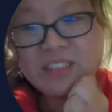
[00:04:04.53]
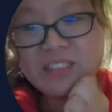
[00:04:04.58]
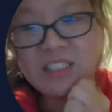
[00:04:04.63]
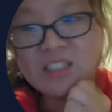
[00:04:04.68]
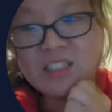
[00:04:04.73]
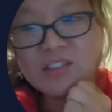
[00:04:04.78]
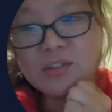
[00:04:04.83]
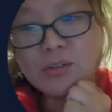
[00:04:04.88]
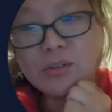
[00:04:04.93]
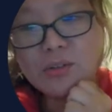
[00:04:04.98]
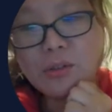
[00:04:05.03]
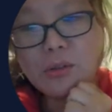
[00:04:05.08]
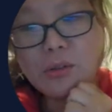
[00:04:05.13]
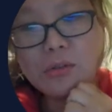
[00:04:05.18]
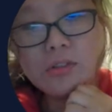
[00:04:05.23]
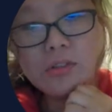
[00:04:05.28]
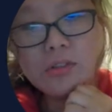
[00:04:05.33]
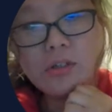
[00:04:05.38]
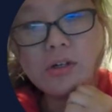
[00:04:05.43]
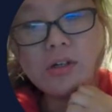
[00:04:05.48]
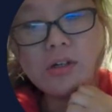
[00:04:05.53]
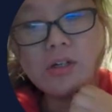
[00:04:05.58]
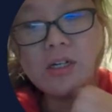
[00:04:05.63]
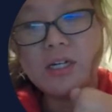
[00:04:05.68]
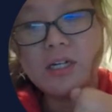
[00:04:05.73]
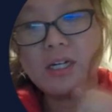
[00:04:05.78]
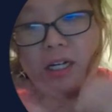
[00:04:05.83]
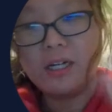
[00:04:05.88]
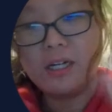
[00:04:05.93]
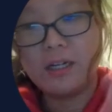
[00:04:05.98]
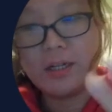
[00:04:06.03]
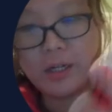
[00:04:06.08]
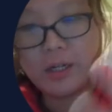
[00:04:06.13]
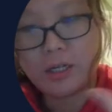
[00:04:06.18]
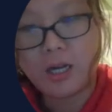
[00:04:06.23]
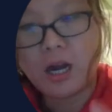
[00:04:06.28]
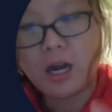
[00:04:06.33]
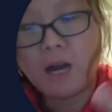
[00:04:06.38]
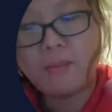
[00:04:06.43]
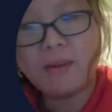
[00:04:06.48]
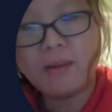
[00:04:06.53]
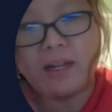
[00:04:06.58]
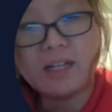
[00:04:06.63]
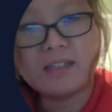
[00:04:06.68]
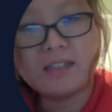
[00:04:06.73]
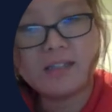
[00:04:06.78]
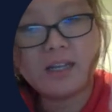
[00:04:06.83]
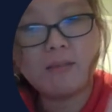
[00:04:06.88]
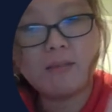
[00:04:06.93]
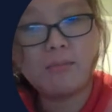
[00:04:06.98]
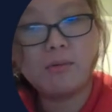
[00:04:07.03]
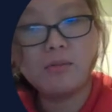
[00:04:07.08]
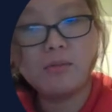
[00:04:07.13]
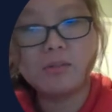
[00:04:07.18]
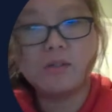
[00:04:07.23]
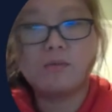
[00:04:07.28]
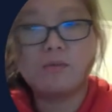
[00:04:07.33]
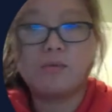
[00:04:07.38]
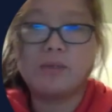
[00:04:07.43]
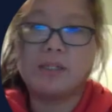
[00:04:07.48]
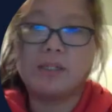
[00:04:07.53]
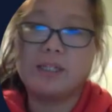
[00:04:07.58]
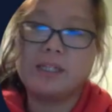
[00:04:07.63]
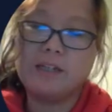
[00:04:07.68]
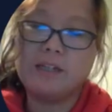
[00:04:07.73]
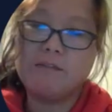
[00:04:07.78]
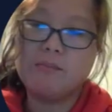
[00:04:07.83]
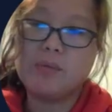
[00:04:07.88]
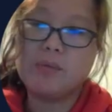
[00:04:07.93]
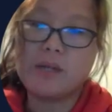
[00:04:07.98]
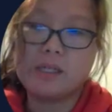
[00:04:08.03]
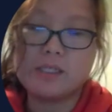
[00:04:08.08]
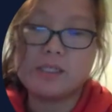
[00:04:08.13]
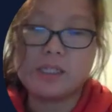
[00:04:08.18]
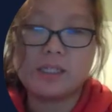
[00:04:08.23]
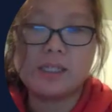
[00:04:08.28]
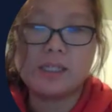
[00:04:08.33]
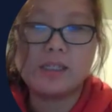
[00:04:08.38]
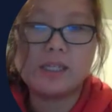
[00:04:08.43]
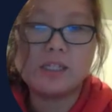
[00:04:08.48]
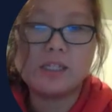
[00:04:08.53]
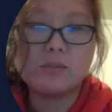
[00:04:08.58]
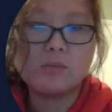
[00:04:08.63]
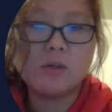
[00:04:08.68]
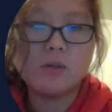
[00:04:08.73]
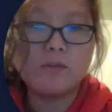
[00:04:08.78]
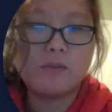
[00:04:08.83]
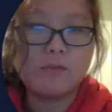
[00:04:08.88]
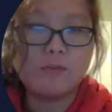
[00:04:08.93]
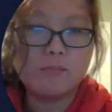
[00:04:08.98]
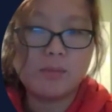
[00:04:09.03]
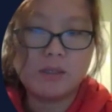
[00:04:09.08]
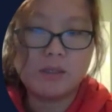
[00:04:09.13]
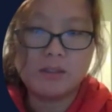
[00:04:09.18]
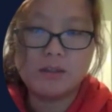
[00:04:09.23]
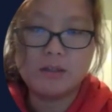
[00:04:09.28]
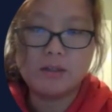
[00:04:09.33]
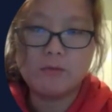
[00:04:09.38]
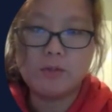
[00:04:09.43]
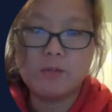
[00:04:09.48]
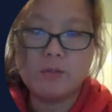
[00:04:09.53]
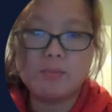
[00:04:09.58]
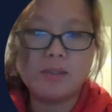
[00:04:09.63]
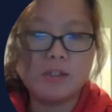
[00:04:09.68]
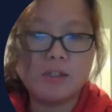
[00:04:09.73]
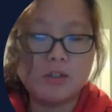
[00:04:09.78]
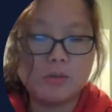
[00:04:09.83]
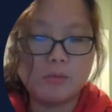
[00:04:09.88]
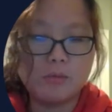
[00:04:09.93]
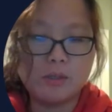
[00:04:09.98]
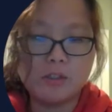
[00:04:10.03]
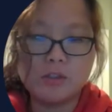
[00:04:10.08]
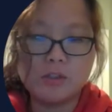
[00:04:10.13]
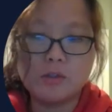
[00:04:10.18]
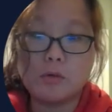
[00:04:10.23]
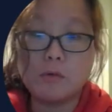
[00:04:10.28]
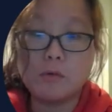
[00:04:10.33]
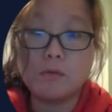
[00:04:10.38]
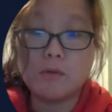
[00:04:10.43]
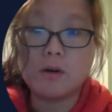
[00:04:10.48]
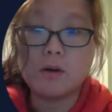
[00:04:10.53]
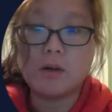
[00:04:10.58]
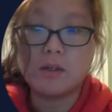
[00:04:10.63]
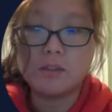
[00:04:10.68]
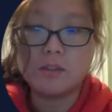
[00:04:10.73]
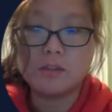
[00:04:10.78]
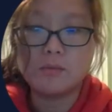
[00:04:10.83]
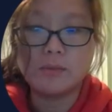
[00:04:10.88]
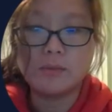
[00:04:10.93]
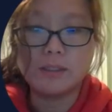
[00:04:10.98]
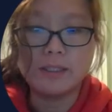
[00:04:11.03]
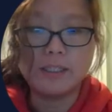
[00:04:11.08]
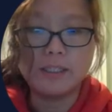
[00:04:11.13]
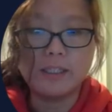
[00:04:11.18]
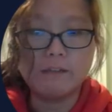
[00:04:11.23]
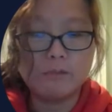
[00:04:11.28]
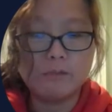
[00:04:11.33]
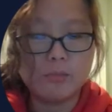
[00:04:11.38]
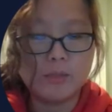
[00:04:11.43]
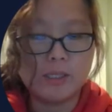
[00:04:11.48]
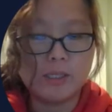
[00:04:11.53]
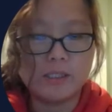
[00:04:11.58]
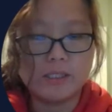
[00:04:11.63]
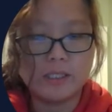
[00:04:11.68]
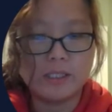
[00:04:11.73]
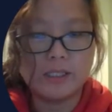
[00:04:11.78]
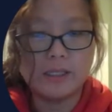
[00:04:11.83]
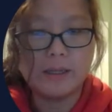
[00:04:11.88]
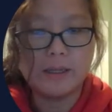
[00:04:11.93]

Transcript: So those are common examples of relief printing, and that's what we've been doing so far, is relief printing.